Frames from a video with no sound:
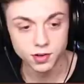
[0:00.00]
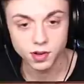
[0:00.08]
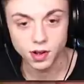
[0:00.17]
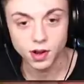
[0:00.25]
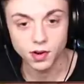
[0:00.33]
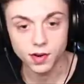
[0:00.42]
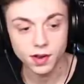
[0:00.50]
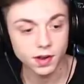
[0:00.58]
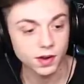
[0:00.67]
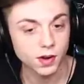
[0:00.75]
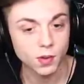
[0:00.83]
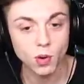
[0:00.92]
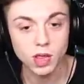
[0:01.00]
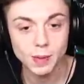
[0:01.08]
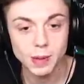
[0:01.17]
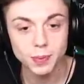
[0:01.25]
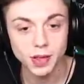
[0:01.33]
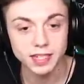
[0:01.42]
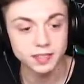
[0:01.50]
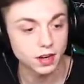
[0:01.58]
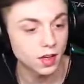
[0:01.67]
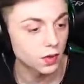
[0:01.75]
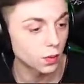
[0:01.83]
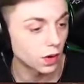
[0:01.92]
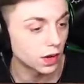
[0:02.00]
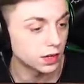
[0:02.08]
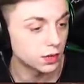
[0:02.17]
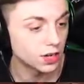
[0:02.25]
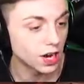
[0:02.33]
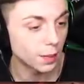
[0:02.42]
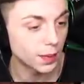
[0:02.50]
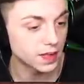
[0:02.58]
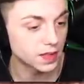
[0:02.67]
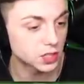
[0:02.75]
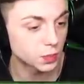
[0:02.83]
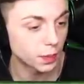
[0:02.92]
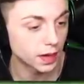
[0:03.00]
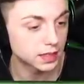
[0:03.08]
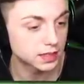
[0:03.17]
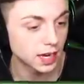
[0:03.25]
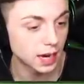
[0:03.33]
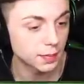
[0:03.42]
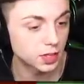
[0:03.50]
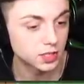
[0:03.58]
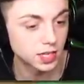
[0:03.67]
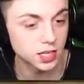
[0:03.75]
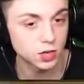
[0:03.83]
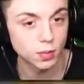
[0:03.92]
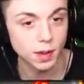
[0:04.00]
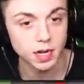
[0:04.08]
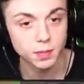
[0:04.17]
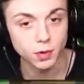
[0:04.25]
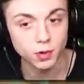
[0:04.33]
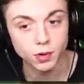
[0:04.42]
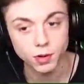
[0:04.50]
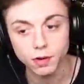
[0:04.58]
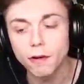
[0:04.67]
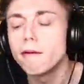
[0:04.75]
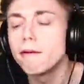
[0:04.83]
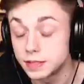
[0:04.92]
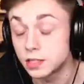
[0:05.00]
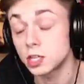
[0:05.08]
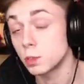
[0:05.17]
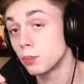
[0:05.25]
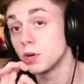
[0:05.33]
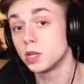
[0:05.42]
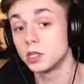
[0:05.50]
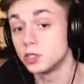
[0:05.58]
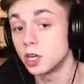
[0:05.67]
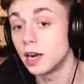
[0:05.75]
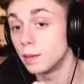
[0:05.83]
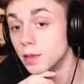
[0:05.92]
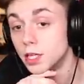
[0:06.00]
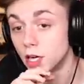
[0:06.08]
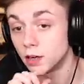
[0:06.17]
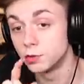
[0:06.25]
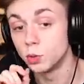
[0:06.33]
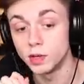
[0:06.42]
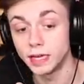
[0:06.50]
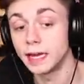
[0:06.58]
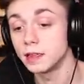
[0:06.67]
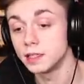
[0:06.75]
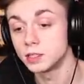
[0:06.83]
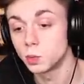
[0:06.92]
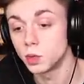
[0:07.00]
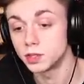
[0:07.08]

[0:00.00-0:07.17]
You- Oh no, it won't let me place another one. You cannot bend the space-time continuum anymore. It does a pretty good job of doing it at least